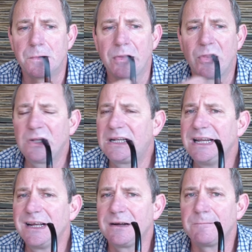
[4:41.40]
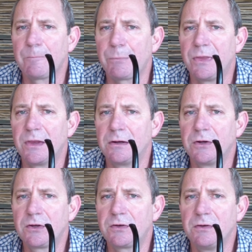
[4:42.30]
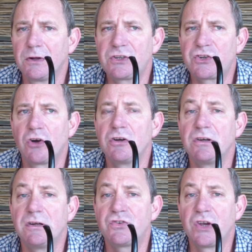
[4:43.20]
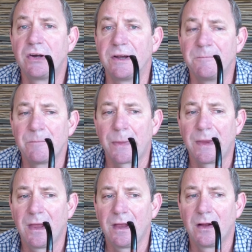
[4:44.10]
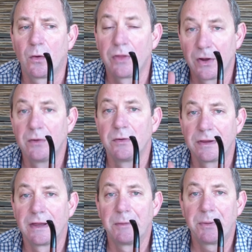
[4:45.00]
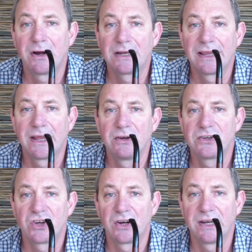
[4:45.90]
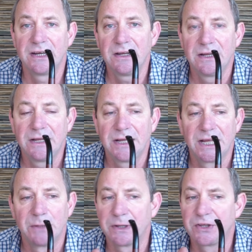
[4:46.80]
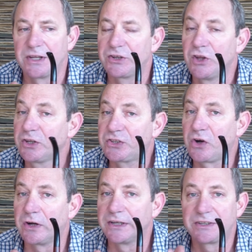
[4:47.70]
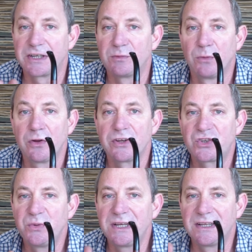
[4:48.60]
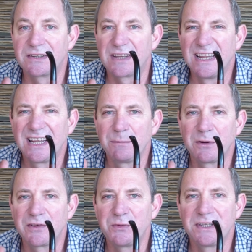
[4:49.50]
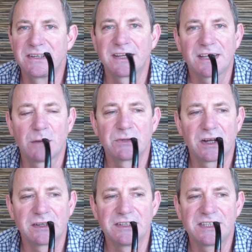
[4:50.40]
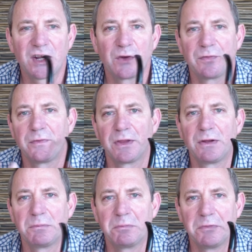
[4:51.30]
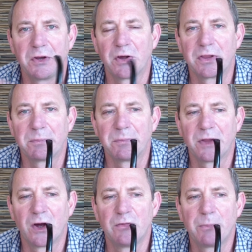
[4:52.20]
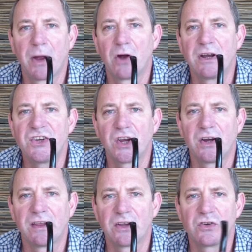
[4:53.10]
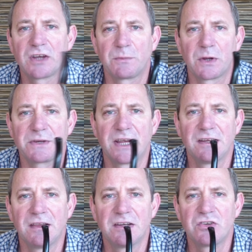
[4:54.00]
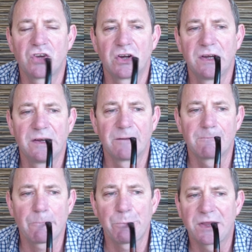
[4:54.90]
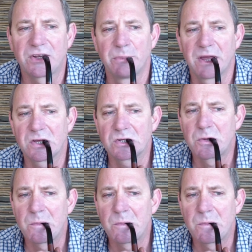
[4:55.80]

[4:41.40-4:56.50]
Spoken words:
Not clear, not strong cherry, although apparently there is cherry in, but it's not strong. It's more the sweetness, a little bit of sweetness that comes out instead of the overpowering cherry that you sometimes get in these cherry tobaccos.